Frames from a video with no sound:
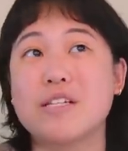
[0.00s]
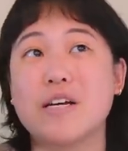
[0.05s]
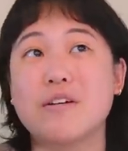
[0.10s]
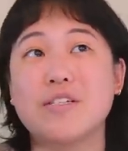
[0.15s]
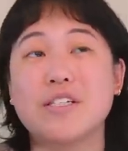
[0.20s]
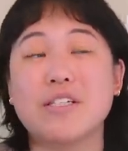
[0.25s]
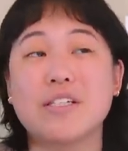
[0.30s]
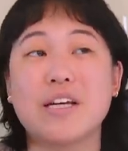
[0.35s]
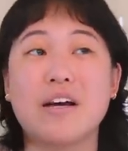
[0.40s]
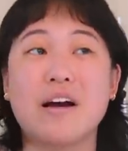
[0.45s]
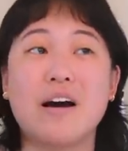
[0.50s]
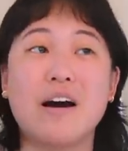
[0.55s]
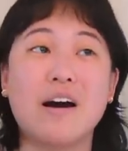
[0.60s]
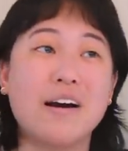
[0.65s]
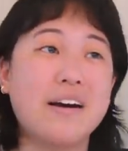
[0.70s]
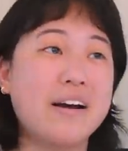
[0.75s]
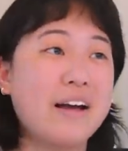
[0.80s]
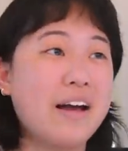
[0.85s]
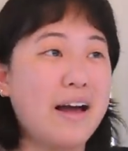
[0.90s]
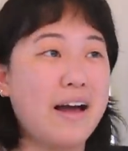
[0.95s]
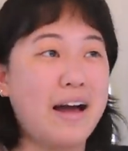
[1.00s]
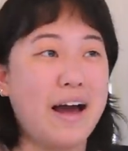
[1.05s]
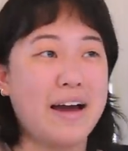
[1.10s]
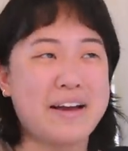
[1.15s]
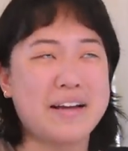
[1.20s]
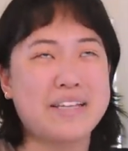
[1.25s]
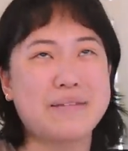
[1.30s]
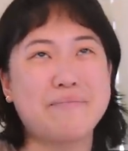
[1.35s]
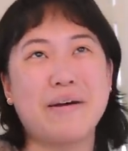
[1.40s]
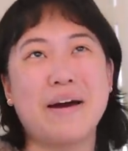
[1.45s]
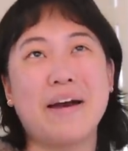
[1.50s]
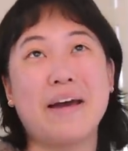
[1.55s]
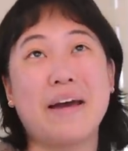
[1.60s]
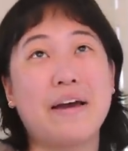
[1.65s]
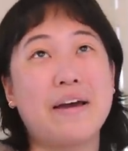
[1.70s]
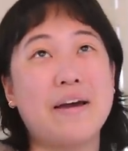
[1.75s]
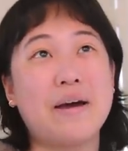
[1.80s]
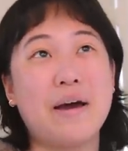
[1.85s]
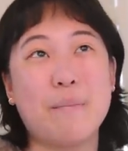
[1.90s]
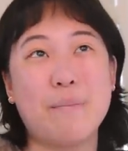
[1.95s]
I was just like, oh, I guess
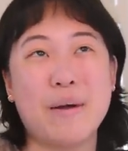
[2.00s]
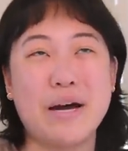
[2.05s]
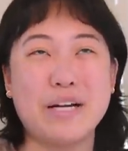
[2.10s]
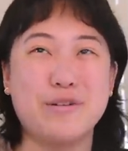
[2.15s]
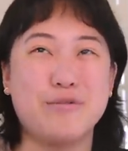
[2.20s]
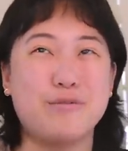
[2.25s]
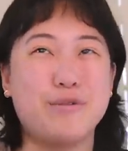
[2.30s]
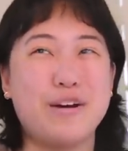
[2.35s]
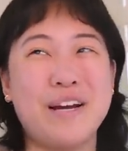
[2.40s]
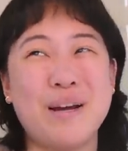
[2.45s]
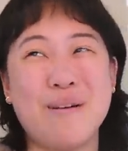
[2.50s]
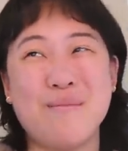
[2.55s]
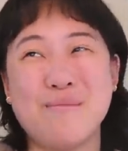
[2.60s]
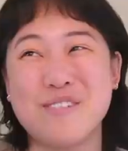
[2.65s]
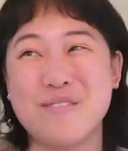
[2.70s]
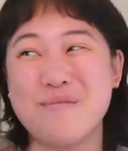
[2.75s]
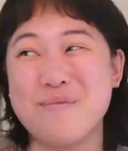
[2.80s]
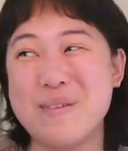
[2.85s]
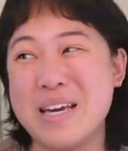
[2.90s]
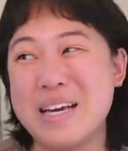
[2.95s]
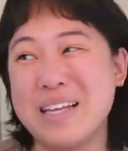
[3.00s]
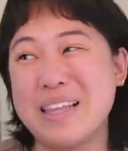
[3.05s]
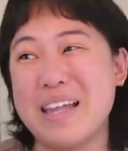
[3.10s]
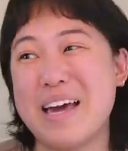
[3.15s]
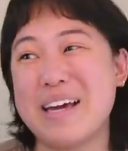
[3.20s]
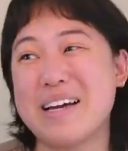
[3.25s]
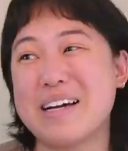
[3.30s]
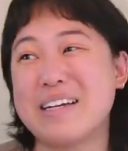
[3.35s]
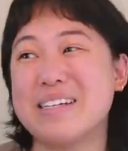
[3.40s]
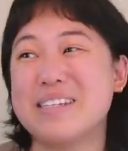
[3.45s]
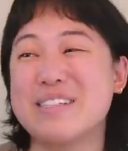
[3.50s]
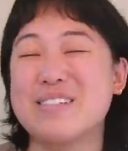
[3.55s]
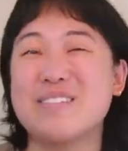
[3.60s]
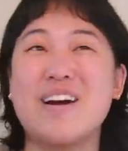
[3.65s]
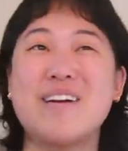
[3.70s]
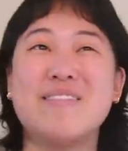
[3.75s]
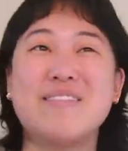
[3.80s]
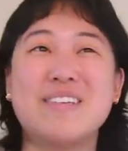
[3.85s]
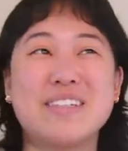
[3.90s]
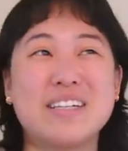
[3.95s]
my dreams of being like a
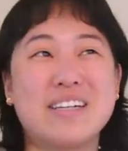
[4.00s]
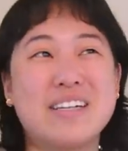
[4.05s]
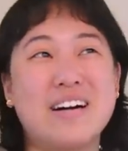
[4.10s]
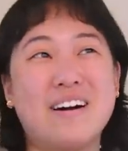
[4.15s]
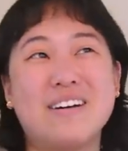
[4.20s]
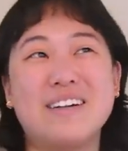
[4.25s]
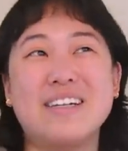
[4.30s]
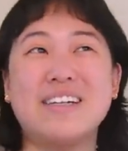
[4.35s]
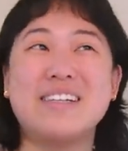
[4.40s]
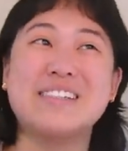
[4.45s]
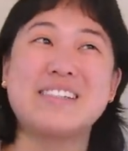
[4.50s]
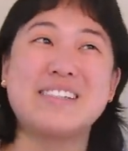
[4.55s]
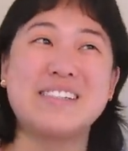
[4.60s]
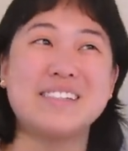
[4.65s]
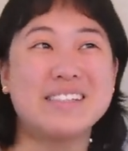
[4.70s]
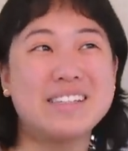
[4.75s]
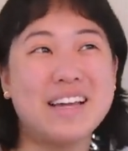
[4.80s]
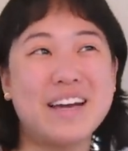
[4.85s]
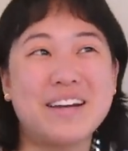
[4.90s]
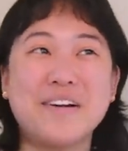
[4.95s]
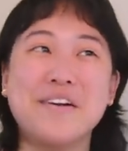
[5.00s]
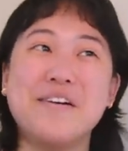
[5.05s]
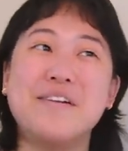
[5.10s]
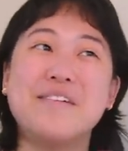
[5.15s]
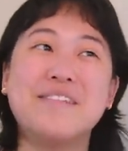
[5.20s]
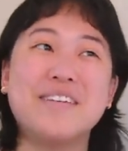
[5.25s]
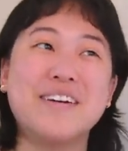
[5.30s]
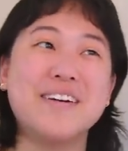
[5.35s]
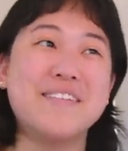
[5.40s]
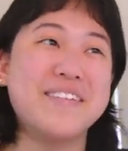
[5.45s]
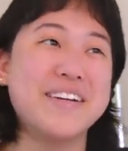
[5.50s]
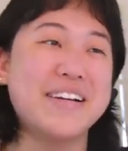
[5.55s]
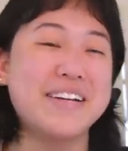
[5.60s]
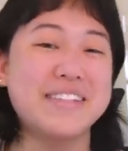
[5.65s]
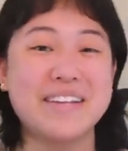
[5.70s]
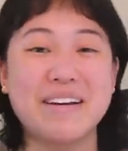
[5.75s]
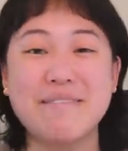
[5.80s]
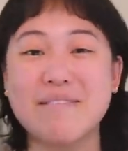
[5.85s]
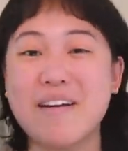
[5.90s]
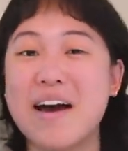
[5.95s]
ceramic artist is like over
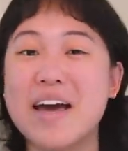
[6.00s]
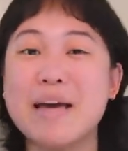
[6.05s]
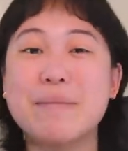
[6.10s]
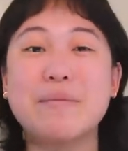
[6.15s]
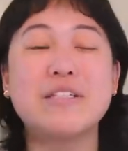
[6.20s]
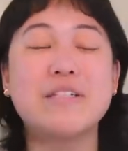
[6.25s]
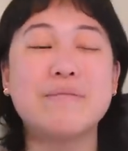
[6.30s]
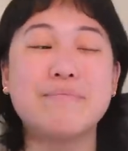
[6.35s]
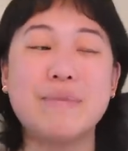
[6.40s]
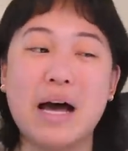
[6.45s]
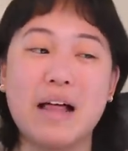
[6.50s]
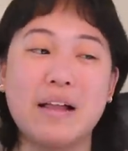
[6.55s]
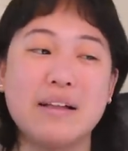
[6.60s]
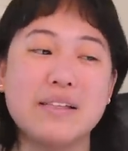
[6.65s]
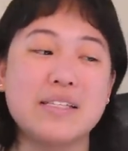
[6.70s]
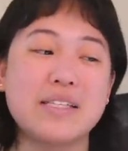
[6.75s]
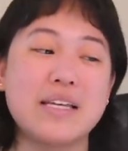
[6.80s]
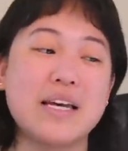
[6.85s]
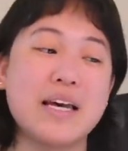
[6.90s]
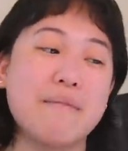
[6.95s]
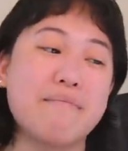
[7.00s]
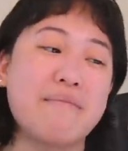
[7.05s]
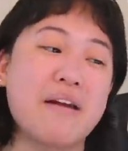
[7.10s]
because I'm not able to balance it.